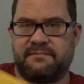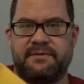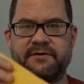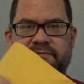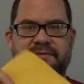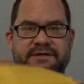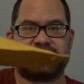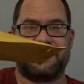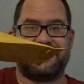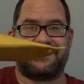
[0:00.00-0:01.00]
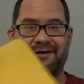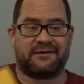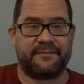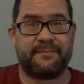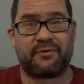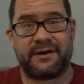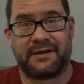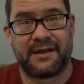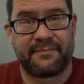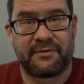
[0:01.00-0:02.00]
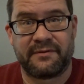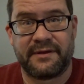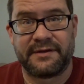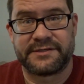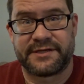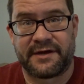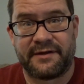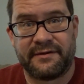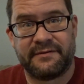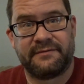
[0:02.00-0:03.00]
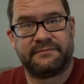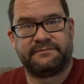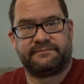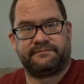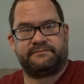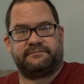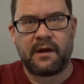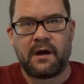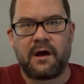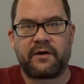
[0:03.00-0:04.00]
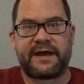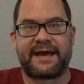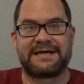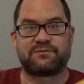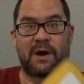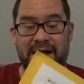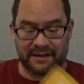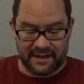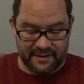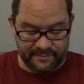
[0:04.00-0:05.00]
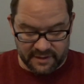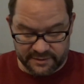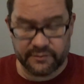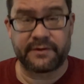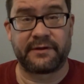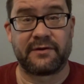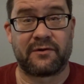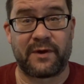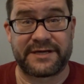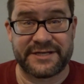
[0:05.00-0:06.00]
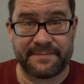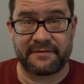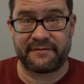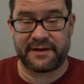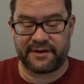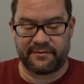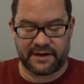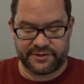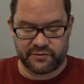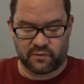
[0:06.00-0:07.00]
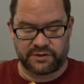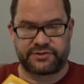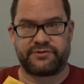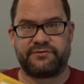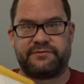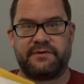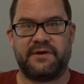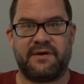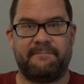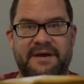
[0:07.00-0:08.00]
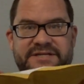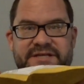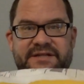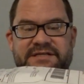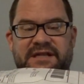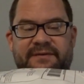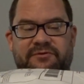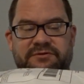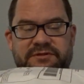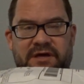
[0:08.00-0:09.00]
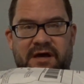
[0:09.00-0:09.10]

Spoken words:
boom, it's ready to go. Let me print a label and it's done. Okay guys, while I'm doing a little quick shipping video, I do want to mention these labels.